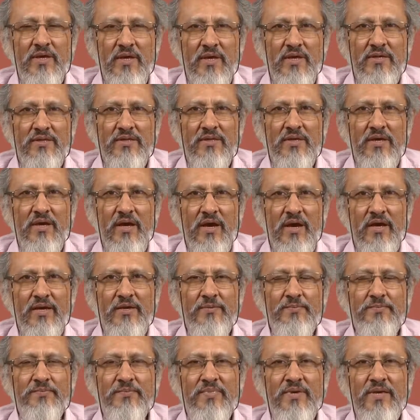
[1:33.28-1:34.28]
and the
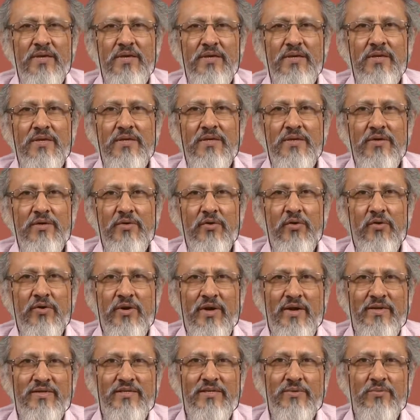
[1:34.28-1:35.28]
IP
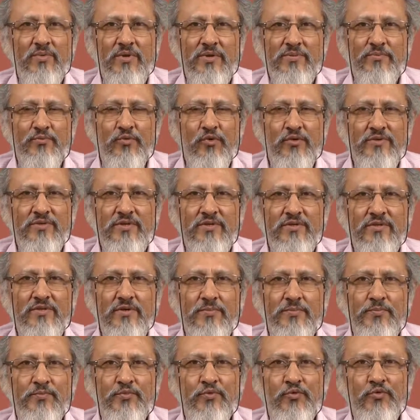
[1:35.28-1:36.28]
or item and process
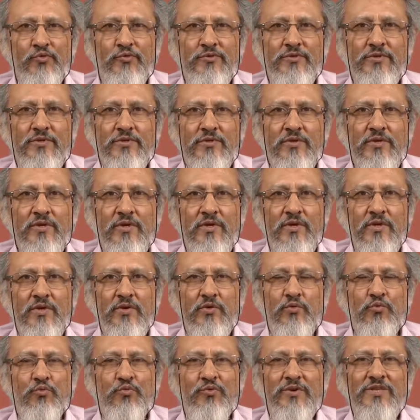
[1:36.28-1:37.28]
approach,
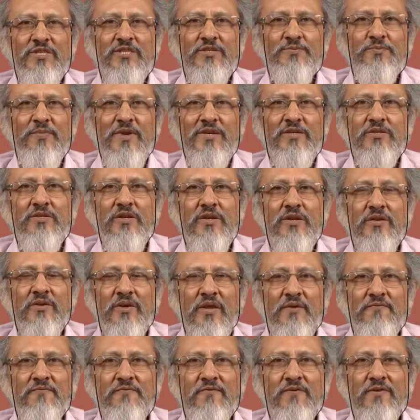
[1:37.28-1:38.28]
with special
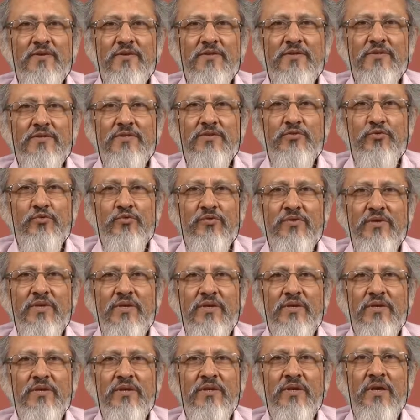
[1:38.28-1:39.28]
reference to
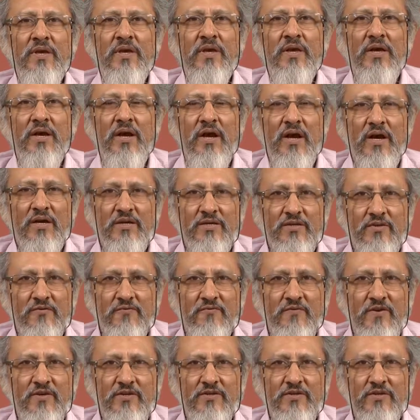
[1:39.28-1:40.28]
the
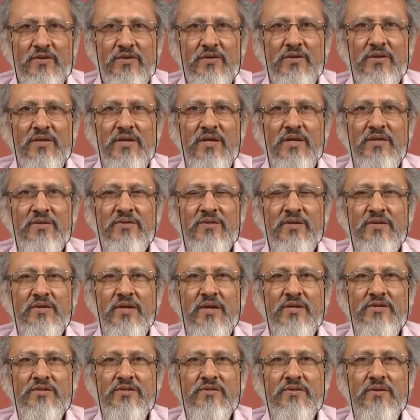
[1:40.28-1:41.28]
artificial
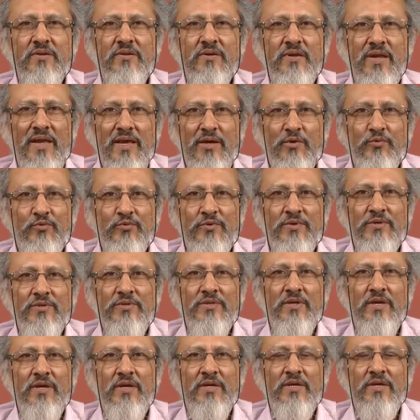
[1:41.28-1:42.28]
international
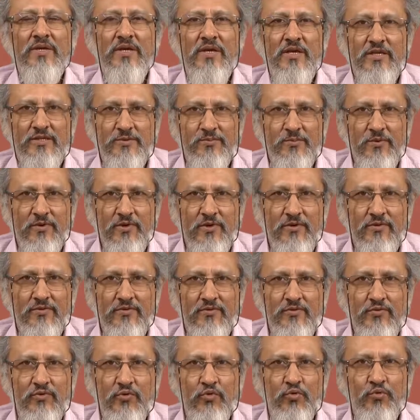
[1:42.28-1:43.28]
language
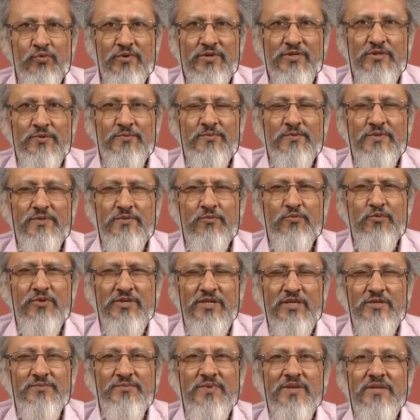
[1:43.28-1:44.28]
Esperanto,
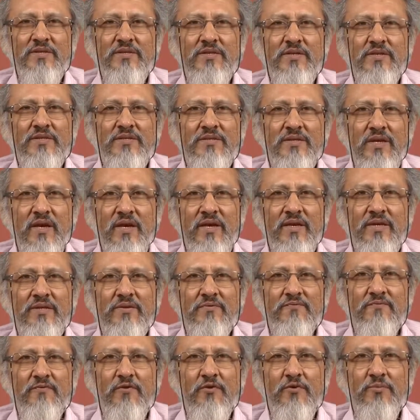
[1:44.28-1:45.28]
which has been
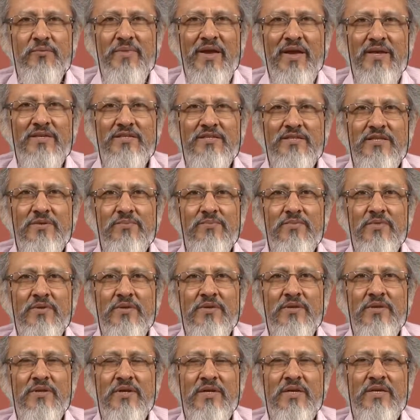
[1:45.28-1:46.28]
designed for
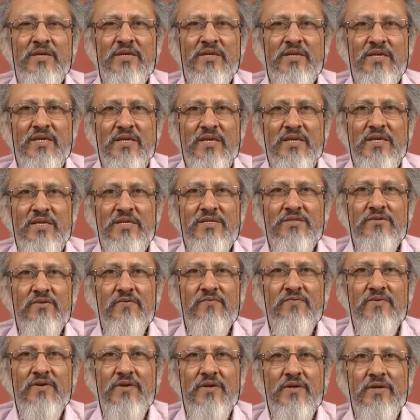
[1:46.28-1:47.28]
maximal ease
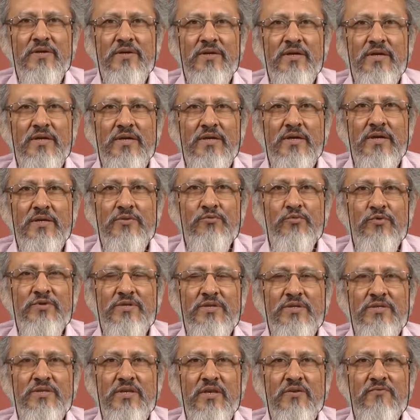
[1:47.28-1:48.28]
of learning and which
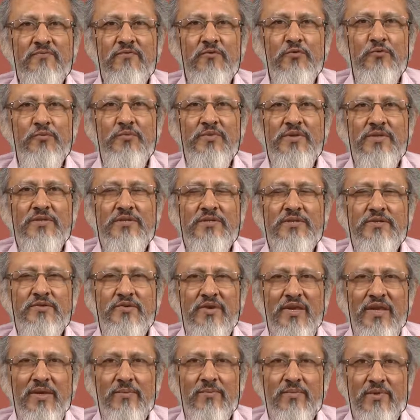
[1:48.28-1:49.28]
has therefore been
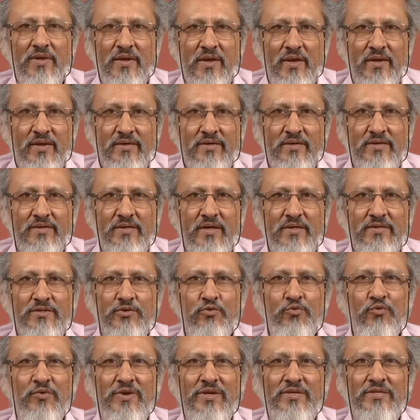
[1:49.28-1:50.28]
streamlined. It has
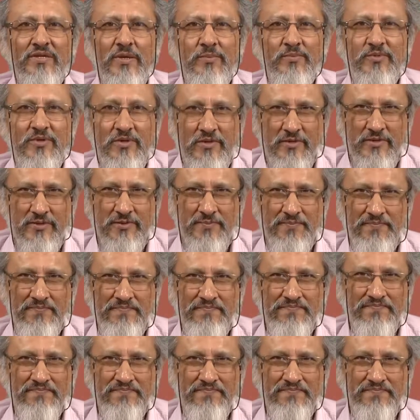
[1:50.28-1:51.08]
no exceptions.